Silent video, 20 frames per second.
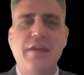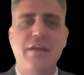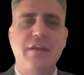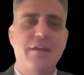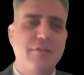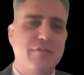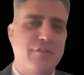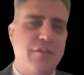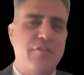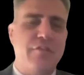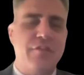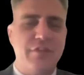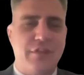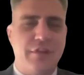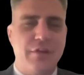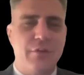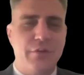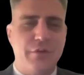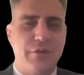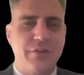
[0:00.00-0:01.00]
if
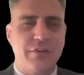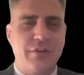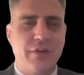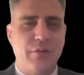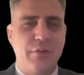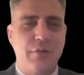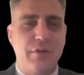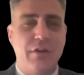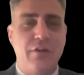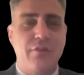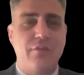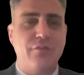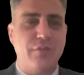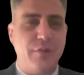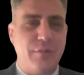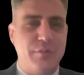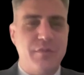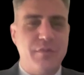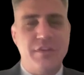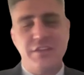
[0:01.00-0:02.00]
everything works out well
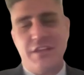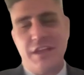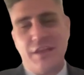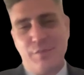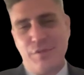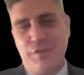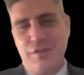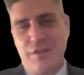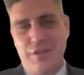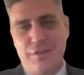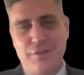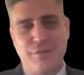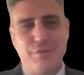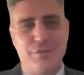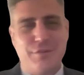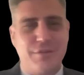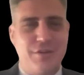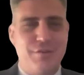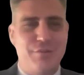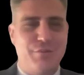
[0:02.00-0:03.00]
from this
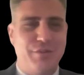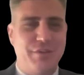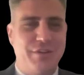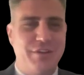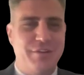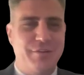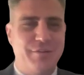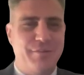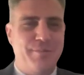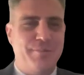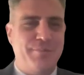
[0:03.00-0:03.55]
hypothetical company.